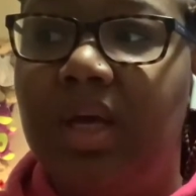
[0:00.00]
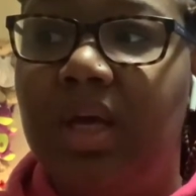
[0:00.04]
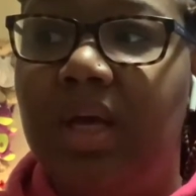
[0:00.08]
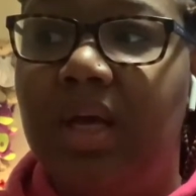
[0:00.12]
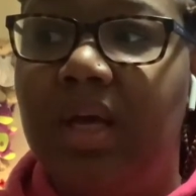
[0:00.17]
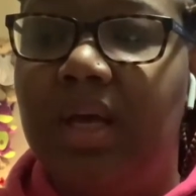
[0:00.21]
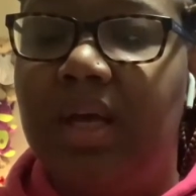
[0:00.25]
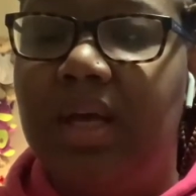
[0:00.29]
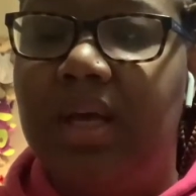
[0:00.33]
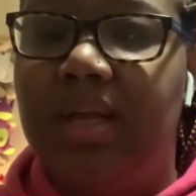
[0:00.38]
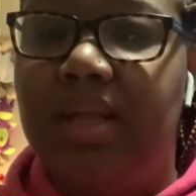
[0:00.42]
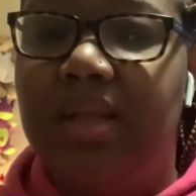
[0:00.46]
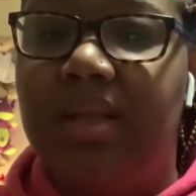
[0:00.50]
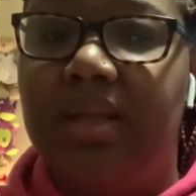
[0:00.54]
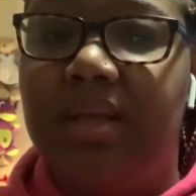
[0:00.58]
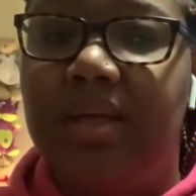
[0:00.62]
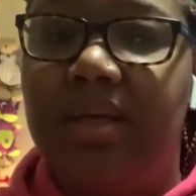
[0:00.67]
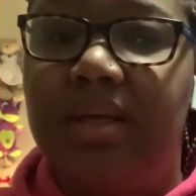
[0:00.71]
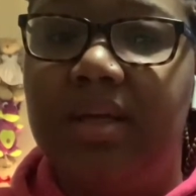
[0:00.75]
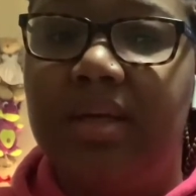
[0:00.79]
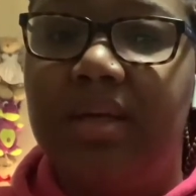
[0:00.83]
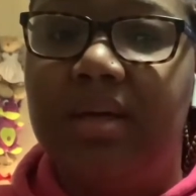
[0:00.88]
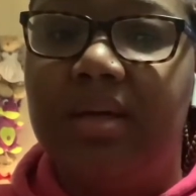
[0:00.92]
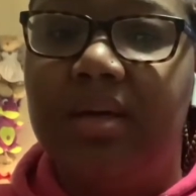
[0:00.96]
And
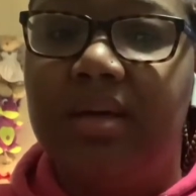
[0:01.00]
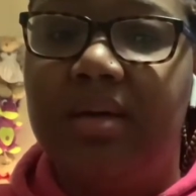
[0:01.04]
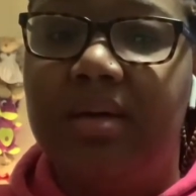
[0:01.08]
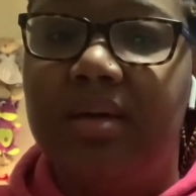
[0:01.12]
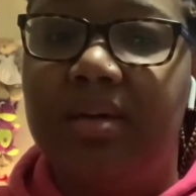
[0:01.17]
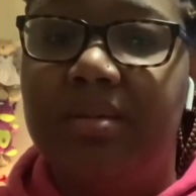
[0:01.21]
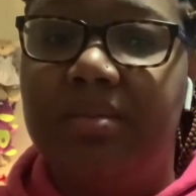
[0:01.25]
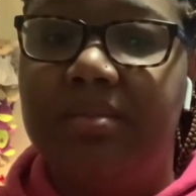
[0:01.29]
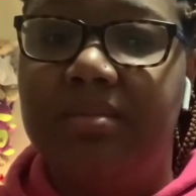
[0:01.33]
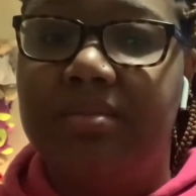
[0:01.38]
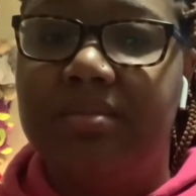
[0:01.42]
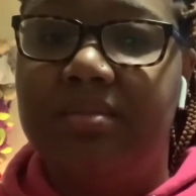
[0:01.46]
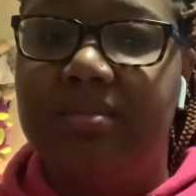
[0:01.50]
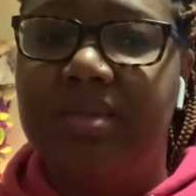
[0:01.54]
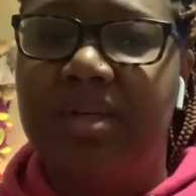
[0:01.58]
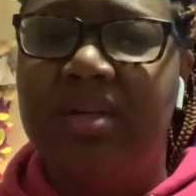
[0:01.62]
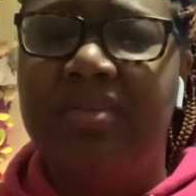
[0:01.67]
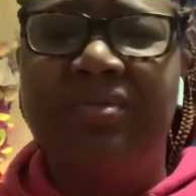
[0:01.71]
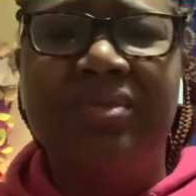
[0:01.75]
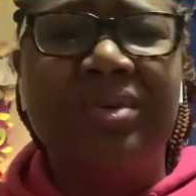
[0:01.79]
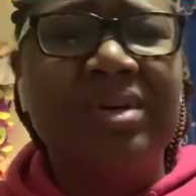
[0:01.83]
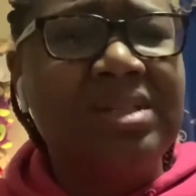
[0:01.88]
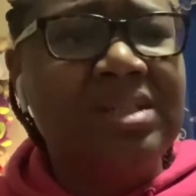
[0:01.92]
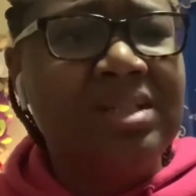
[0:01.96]
then, um,
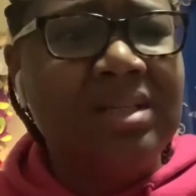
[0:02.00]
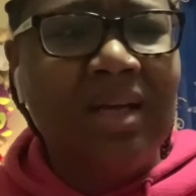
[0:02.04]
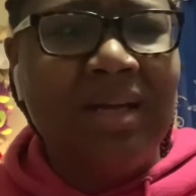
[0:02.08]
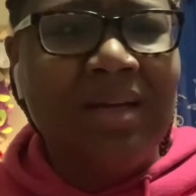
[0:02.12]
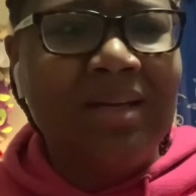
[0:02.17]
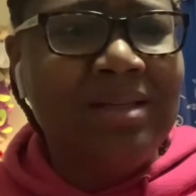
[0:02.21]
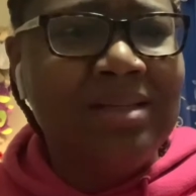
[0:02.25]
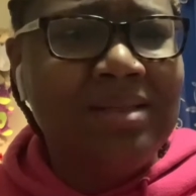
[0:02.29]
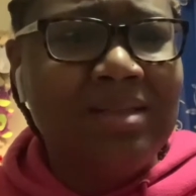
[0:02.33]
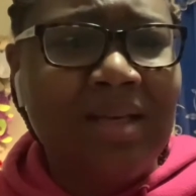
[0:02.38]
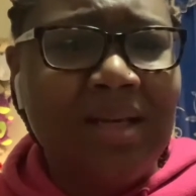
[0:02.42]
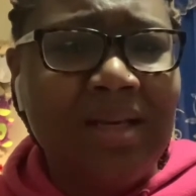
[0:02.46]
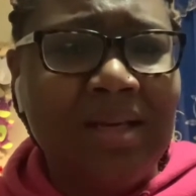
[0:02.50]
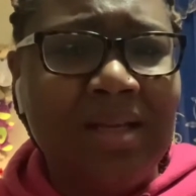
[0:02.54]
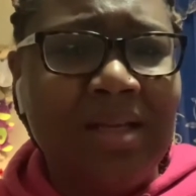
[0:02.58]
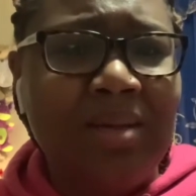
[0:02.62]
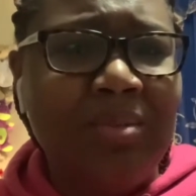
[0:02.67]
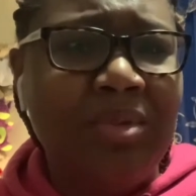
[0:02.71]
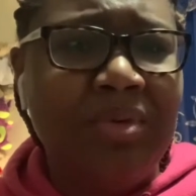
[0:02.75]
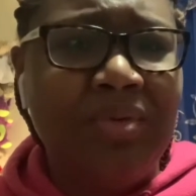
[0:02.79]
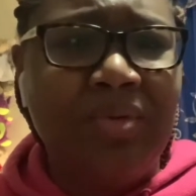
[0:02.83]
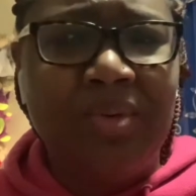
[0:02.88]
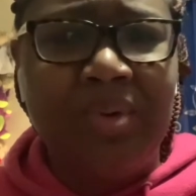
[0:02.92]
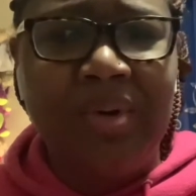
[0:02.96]
unfortunately, I didn't take any
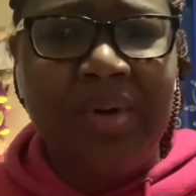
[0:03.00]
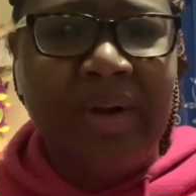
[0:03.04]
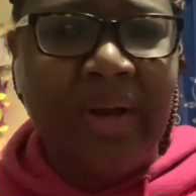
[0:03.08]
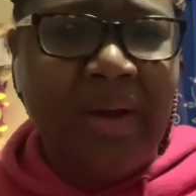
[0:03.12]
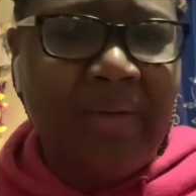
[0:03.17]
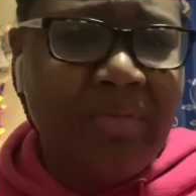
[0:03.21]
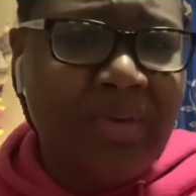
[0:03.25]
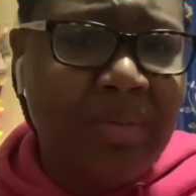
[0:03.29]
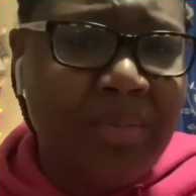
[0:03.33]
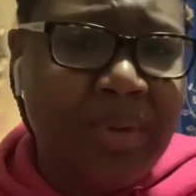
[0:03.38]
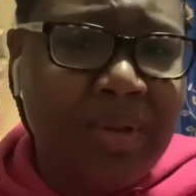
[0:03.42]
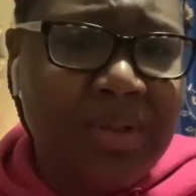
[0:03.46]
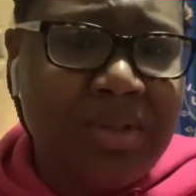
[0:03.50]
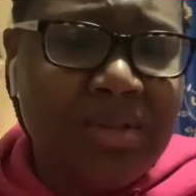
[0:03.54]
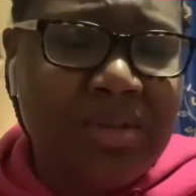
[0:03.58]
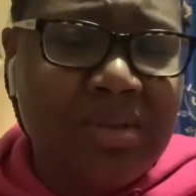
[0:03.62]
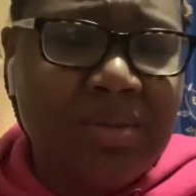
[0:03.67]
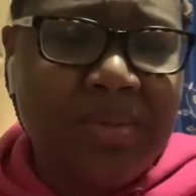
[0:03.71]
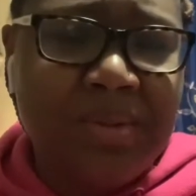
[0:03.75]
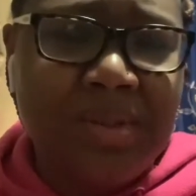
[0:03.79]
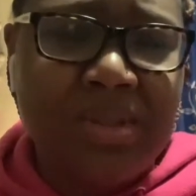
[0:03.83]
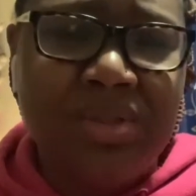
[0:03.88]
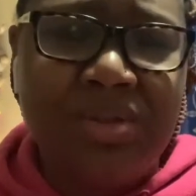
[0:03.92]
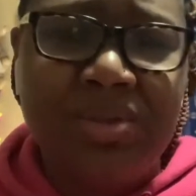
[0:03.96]
before and after pictures,
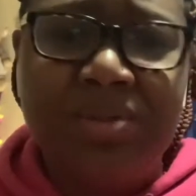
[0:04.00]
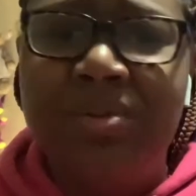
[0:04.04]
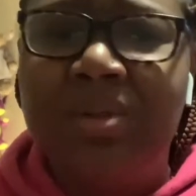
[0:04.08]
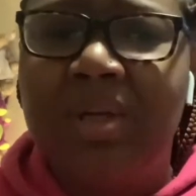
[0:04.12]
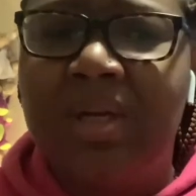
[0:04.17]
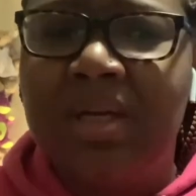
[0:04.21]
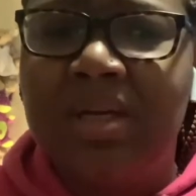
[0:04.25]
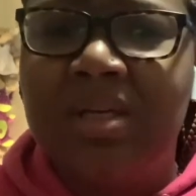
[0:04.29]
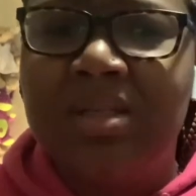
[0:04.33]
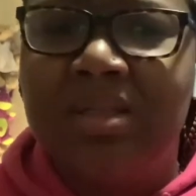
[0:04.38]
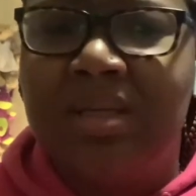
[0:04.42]
but it's two days.